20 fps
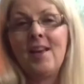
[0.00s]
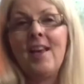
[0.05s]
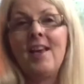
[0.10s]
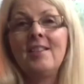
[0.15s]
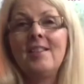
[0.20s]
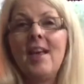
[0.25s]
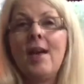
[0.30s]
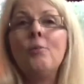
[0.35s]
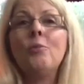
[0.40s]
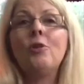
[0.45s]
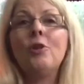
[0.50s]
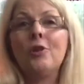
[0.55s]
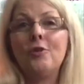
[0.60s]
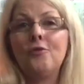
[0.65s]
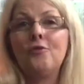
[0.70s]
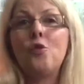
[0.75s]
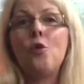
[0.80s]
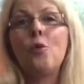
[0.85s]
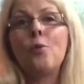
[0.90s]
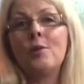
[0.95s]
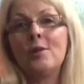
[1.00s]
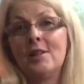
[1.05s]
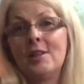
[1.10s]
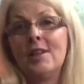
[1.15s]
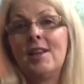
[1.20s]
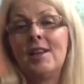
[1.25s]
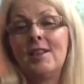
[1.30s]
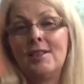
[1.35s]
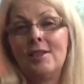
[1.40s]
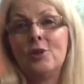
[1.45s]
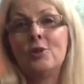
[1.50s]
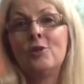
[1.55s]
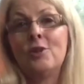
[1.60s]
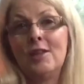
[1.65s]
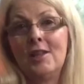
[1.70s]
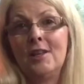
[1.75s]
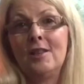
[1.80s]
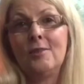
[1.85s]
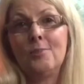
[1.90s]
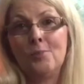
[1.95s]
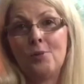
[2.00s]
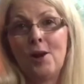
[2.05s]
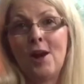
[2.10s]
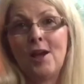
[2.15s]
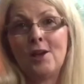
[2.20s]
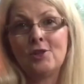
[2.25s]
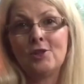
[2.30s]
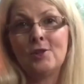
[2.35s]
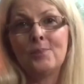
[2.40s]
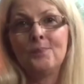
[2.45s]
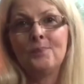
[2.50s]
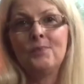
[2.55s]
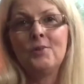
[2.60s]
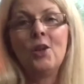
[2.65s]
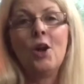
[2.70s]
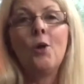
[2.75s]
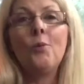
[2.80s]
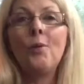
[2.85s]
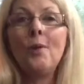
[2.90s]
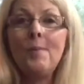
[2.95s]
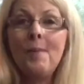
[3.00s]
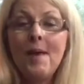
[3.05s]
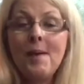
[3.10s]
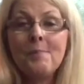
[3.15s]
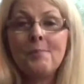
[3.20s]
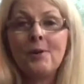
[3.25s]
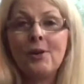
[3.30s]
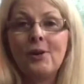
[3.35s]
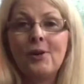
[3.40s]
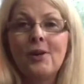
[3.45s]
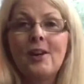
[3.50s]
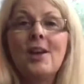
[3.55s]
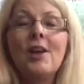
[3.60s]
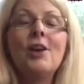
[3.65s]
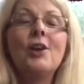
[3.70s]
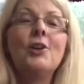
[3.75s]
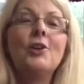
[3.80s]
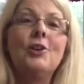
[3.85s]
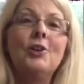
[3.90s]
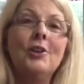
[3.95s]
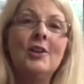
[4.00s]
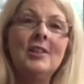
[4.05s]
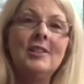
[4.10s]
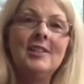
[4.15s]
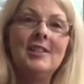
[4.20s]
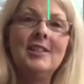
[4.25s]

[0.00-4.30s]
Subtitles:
And they will look forward to getting their teeth brushed. Now remember, good